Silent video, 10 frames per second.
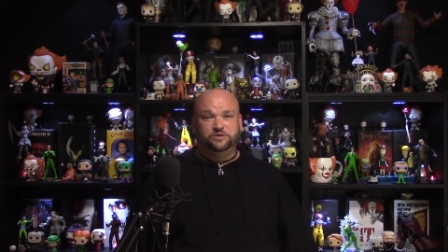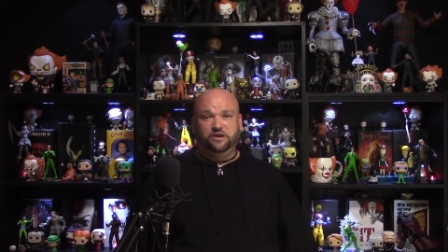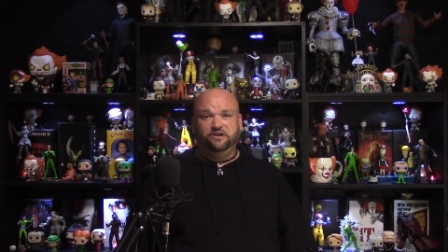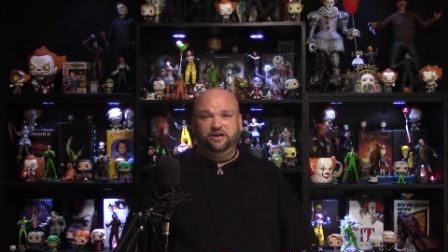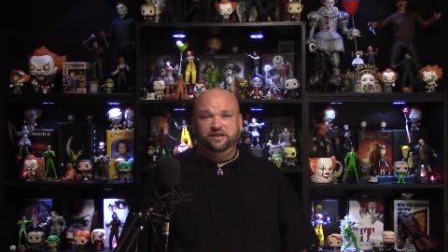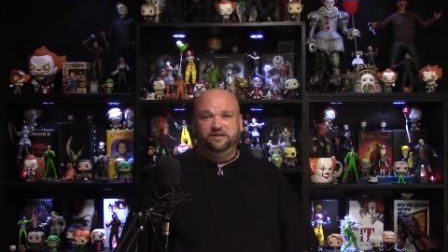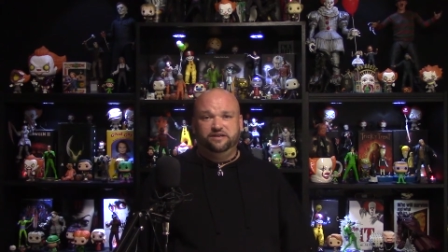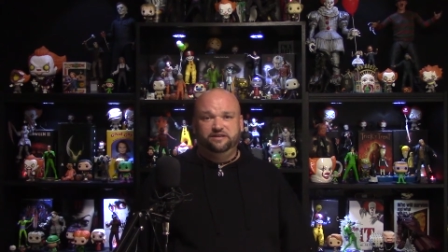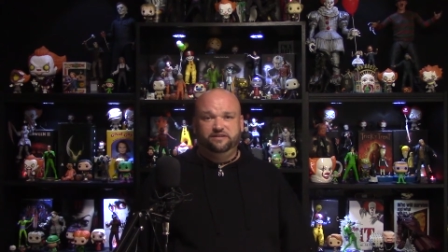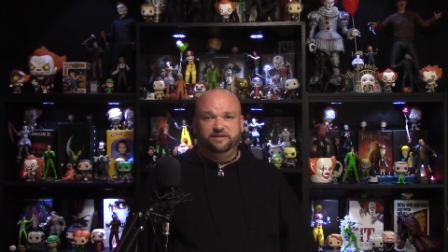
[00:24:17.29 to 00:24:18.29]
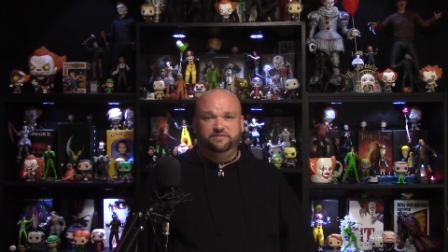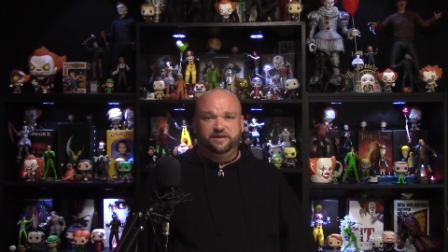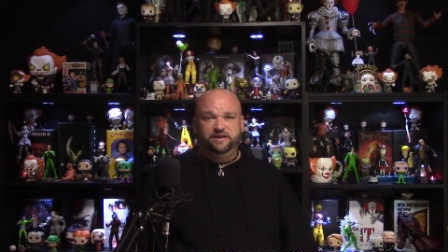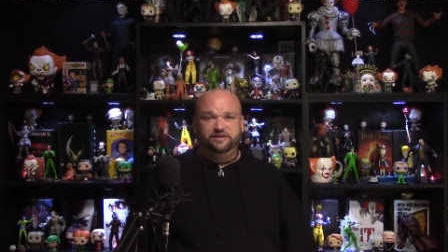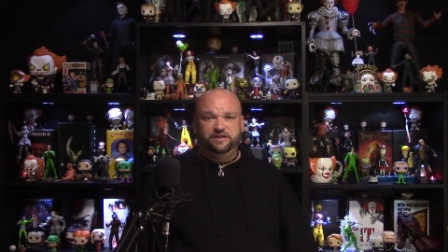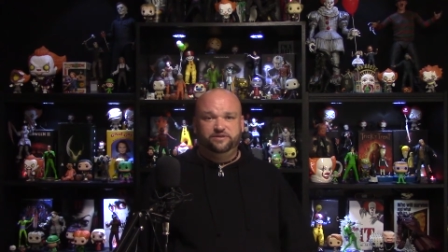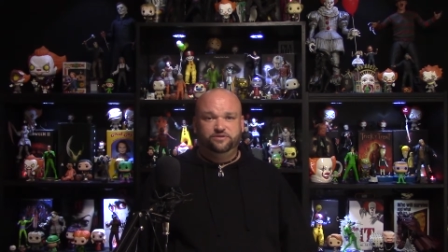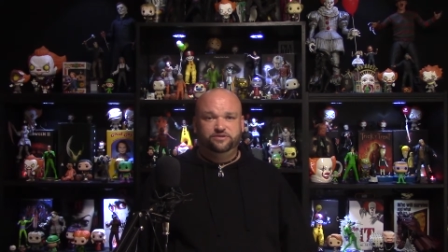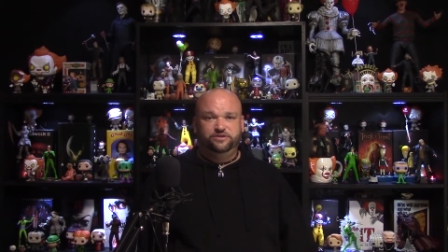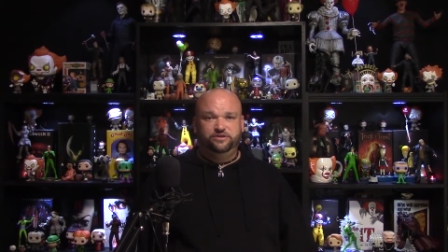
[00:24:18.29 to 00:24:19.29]
sorry, I, I, I
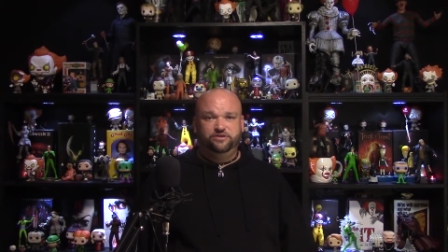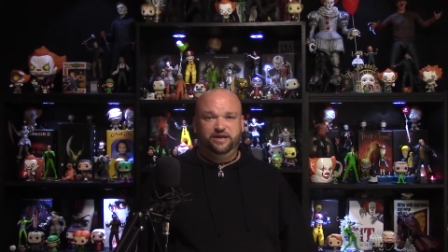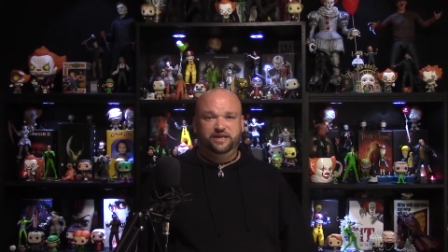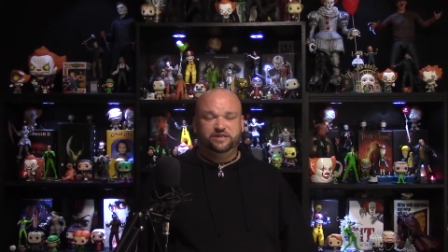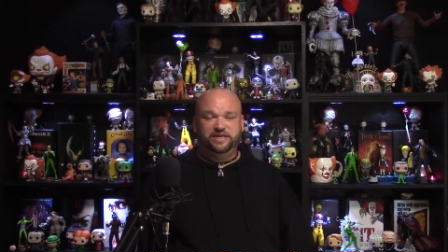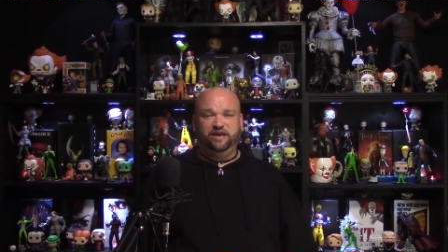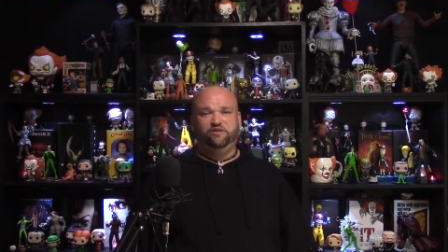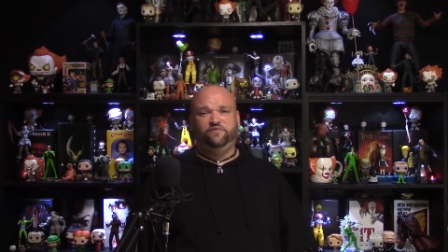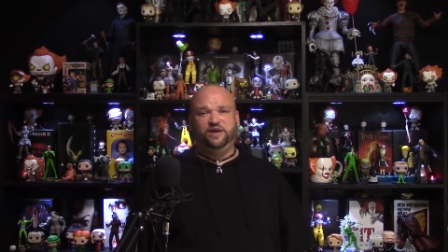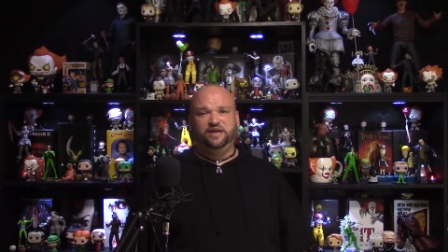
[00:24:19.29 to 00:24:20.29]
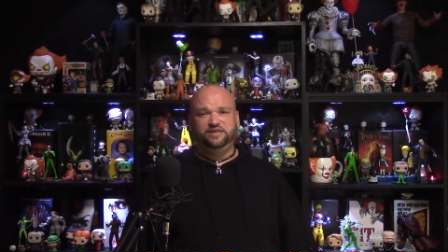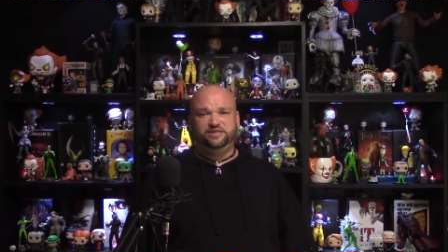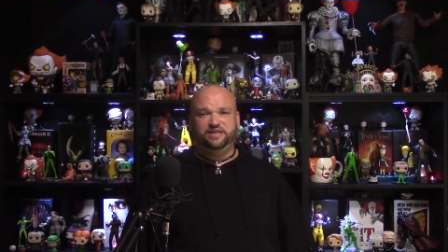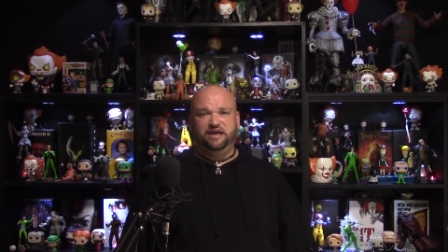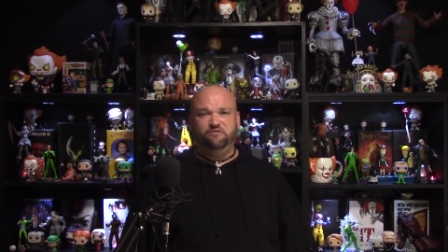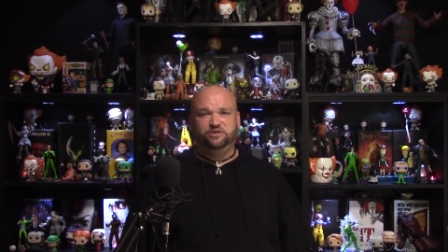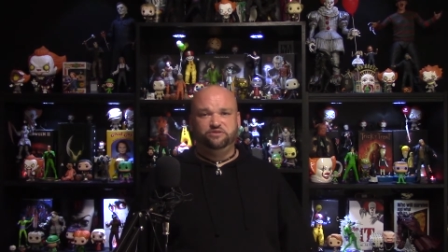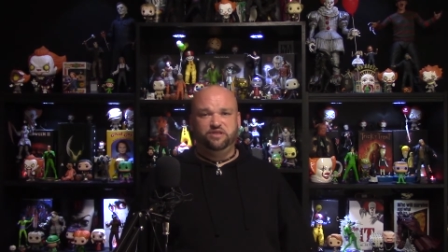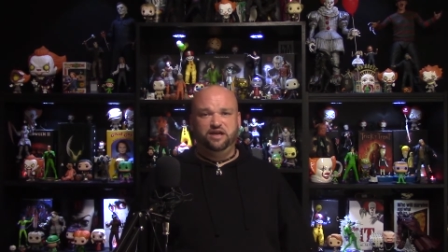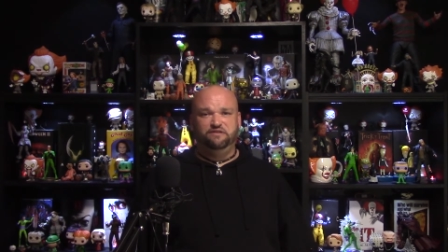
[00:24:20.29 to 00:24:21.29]
told you you had to sacrifice that which
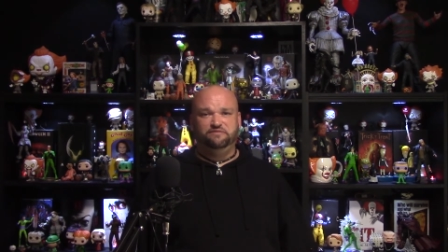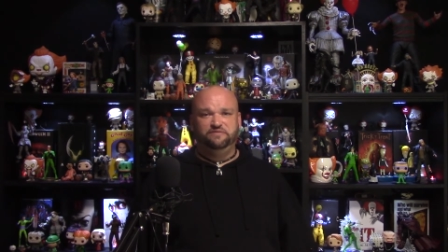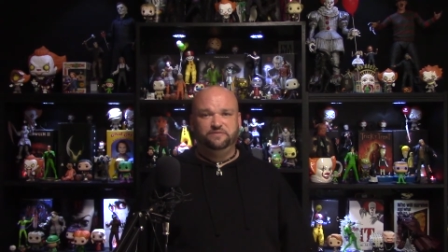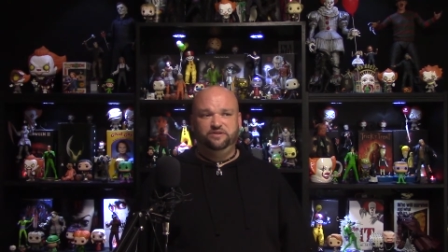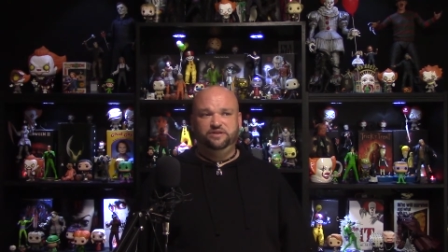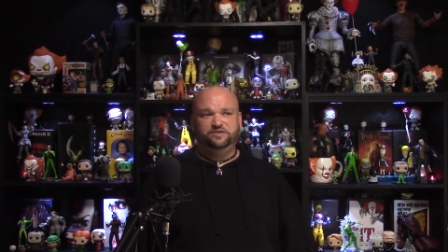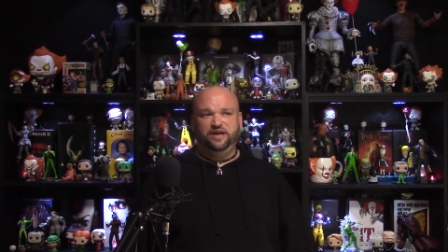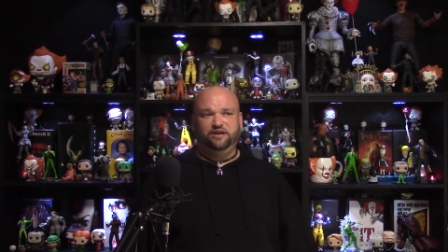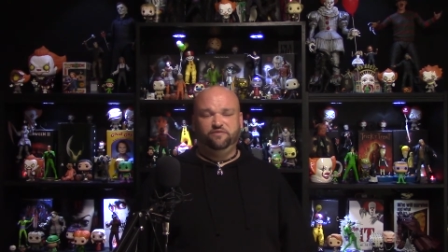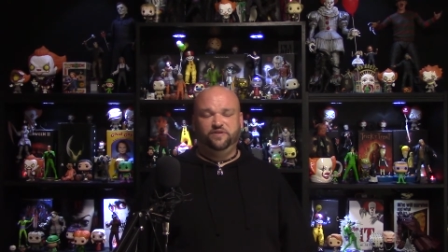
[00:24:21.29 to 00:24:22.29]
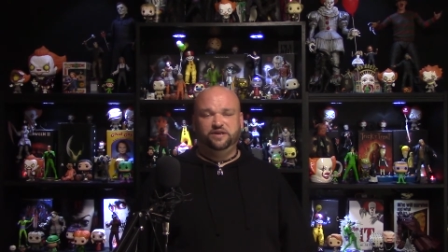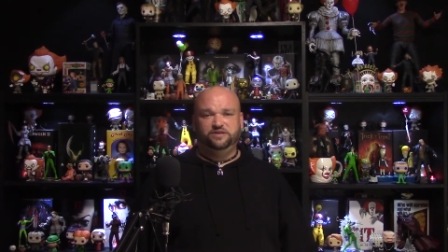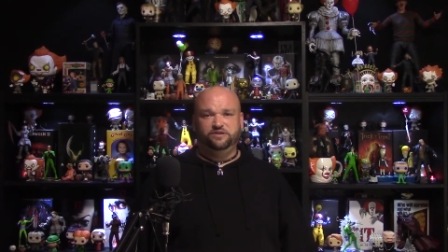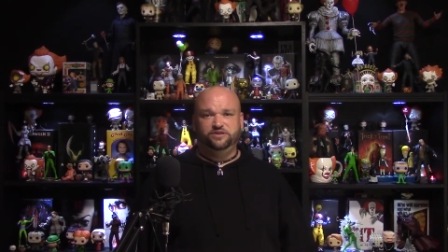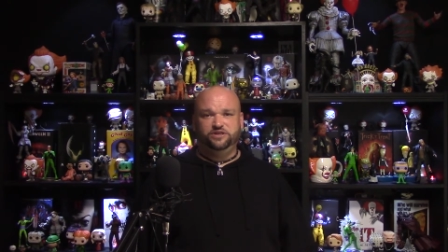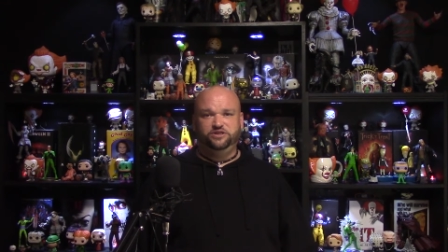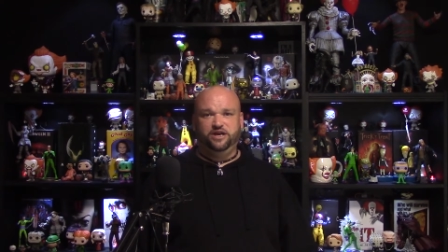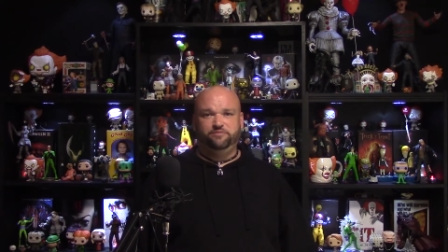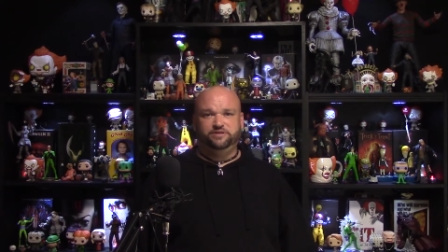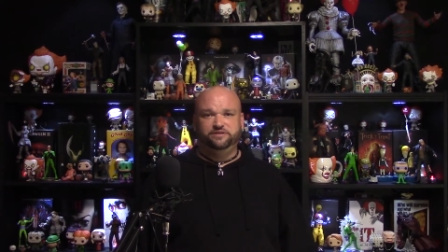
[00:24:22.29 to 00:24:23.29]
you love. You didn't sacrifice her, she
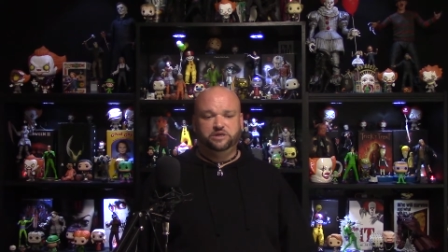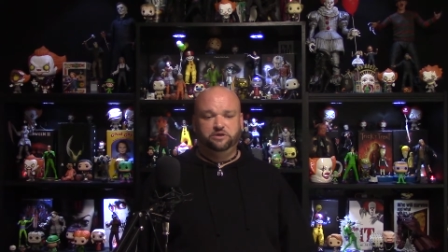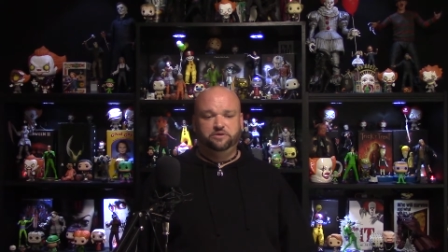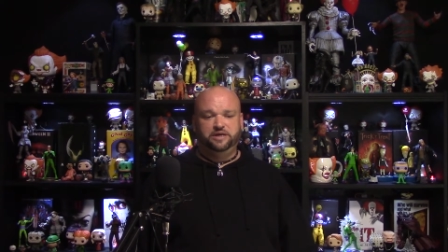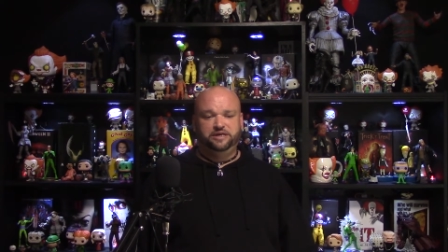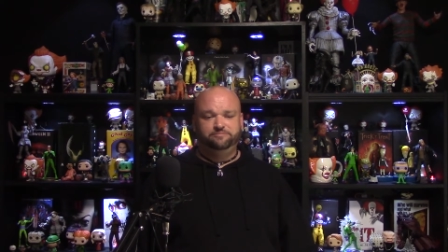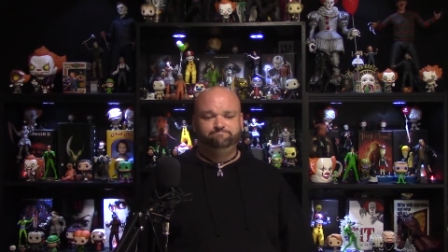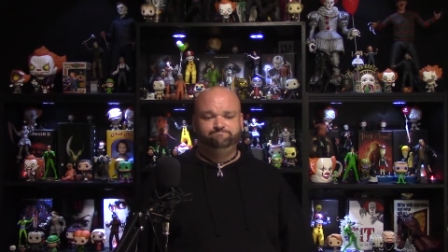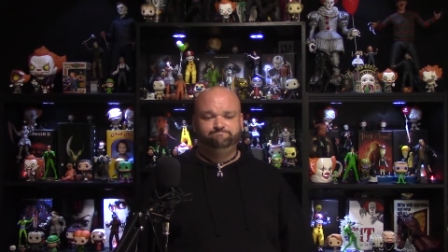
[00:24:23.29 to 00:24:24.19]
jumped. So uh